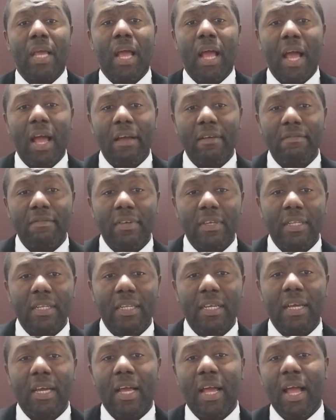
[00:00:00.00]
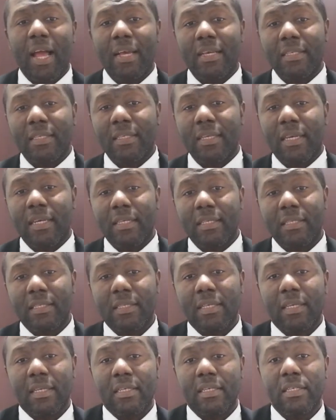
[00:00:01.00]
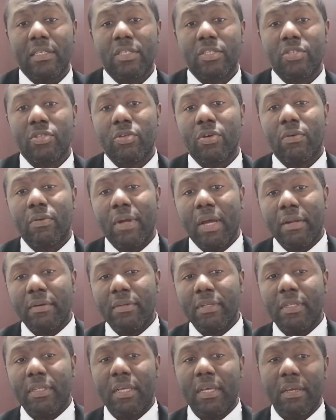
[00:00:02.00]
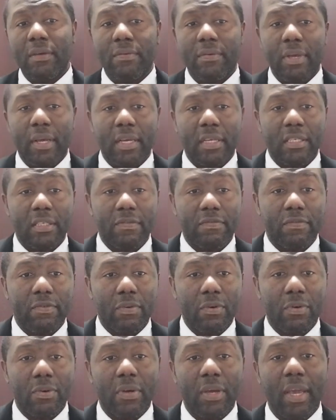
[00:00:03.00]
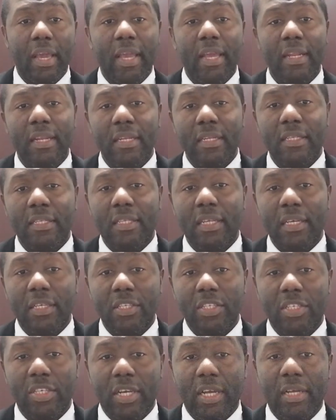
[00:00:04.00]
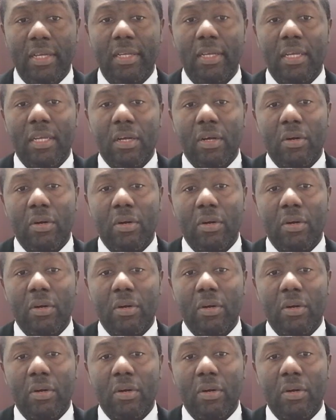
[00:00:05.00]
having access the surrounding areas for any danger,